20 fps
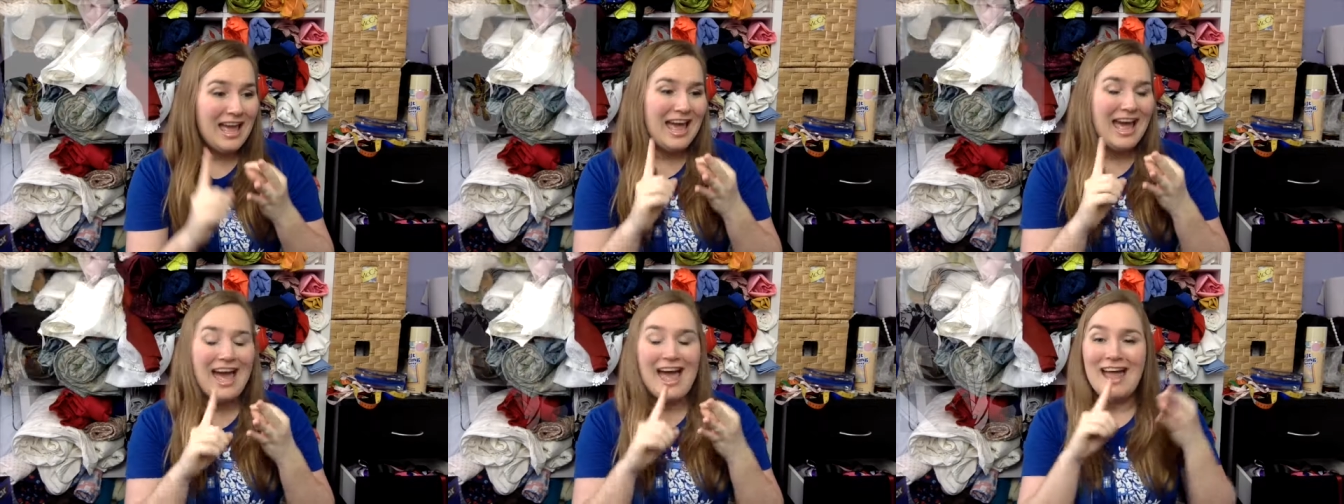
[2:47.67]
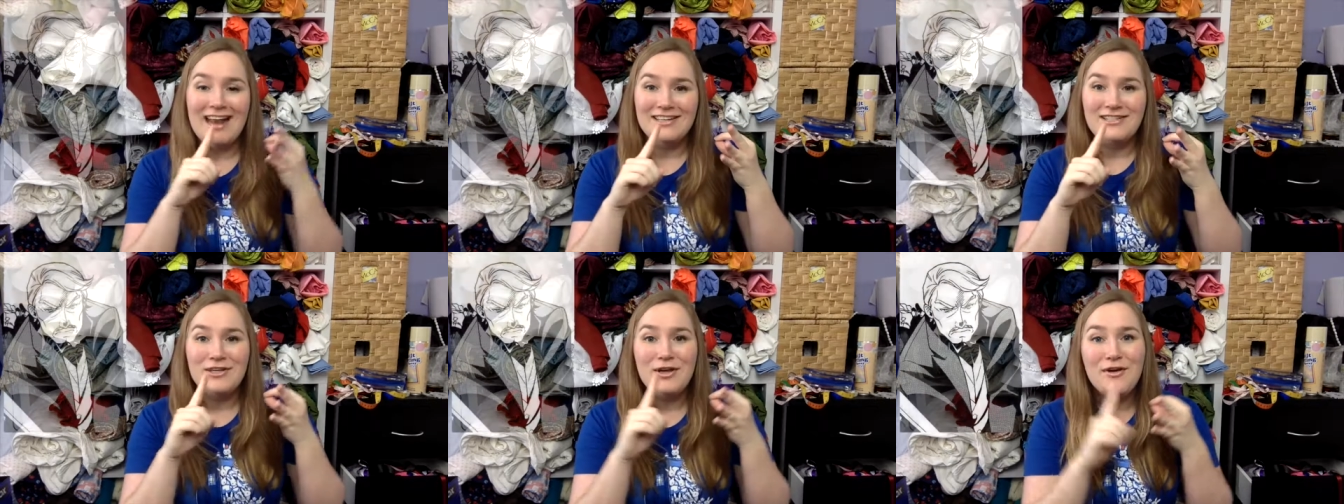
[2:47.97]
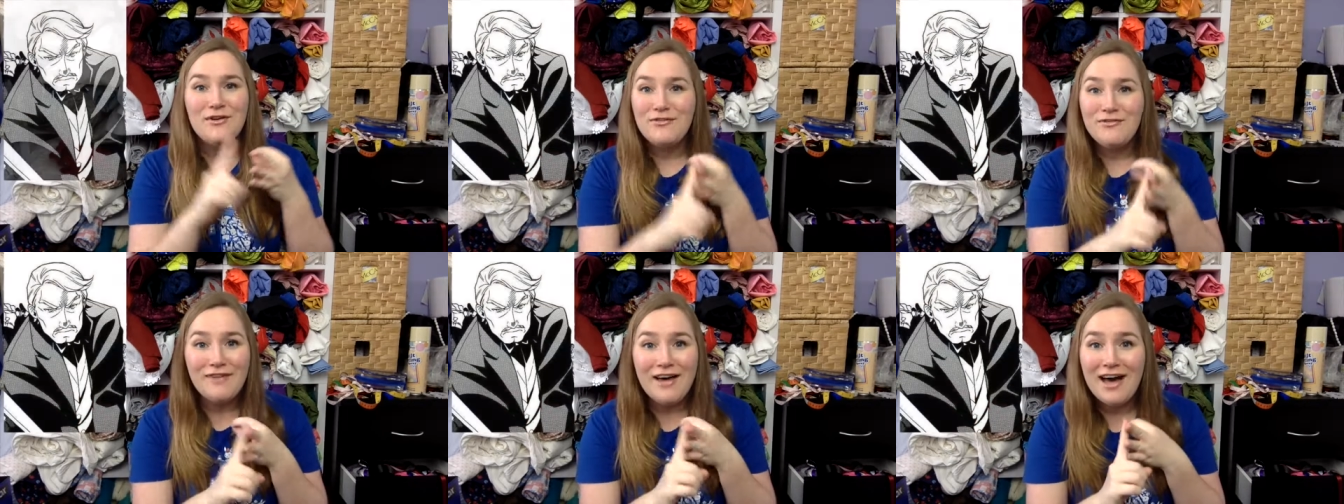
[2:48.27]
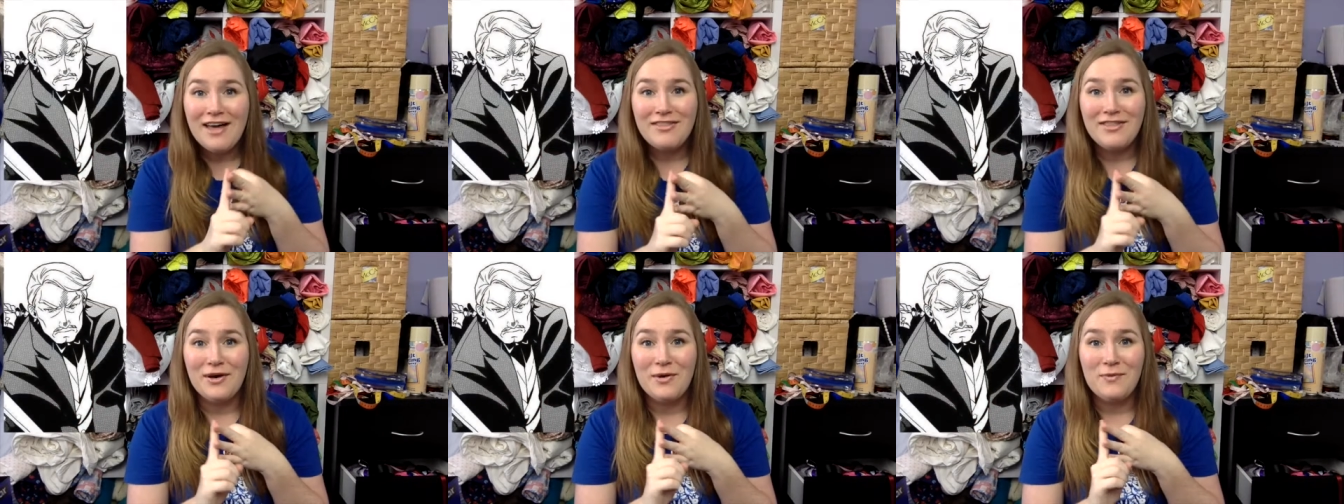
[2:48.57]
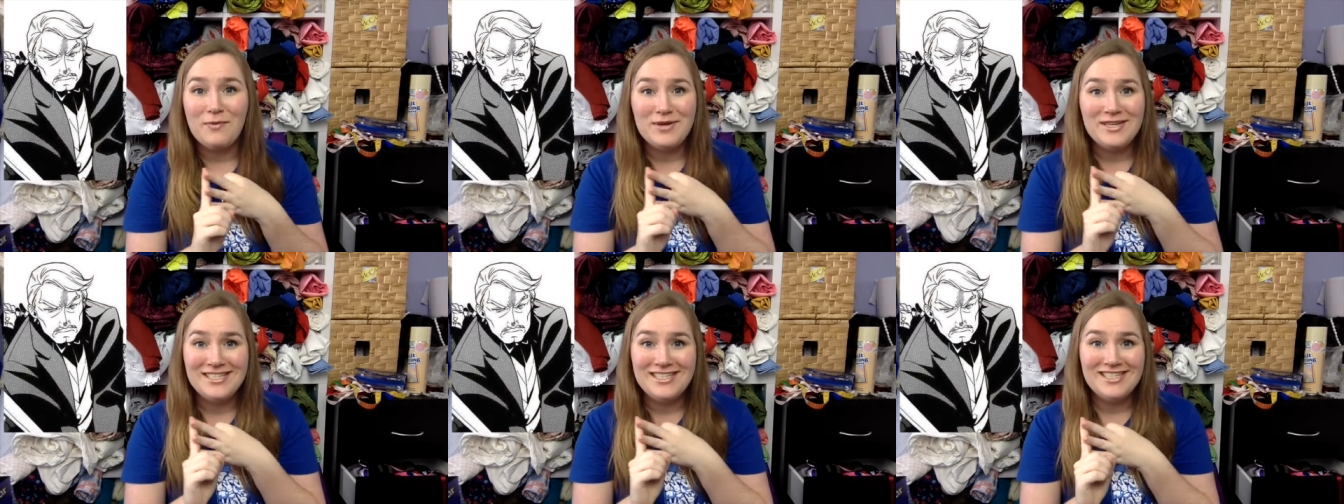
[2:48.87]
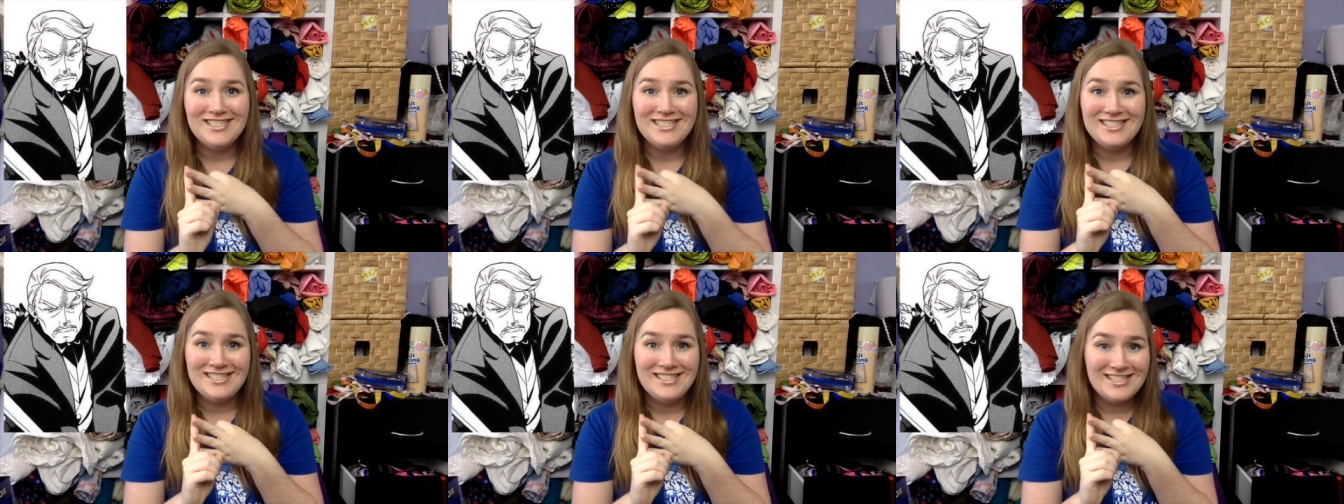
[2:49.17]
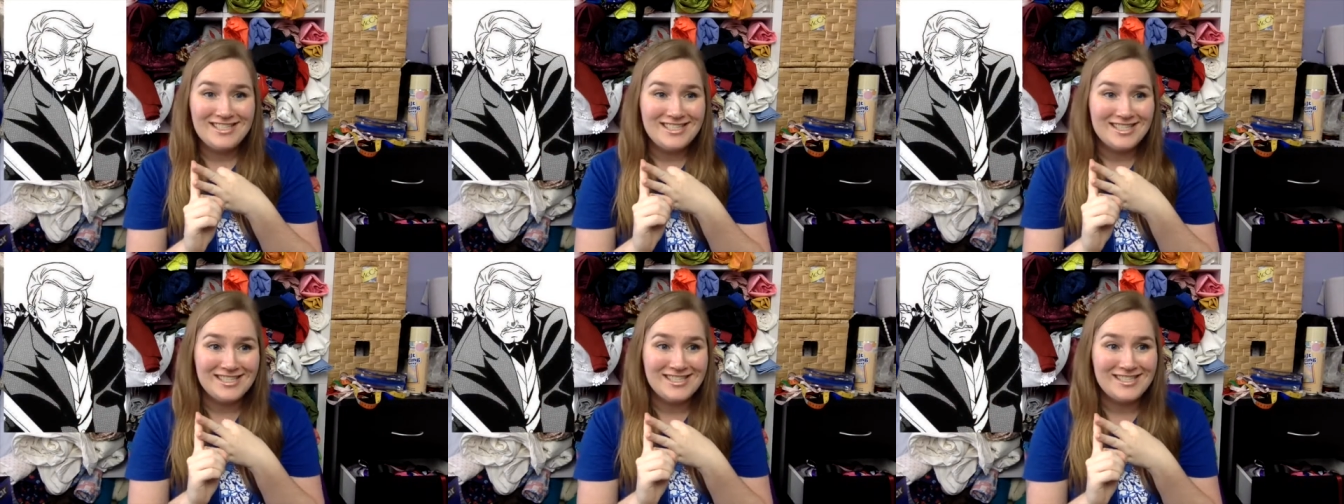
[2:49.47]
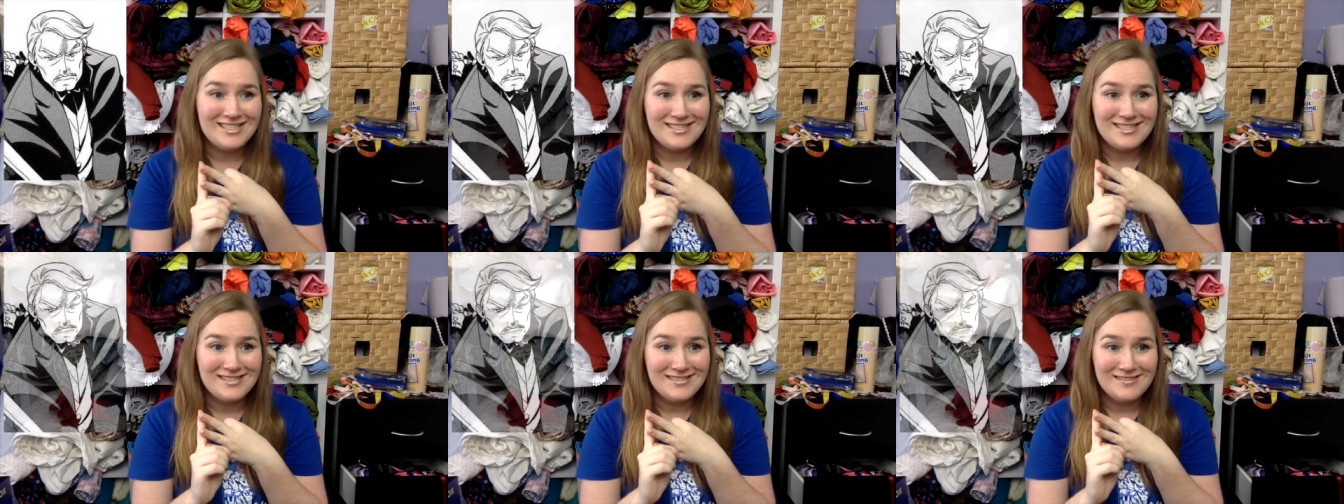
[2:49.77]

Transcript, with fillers: and her father, which is just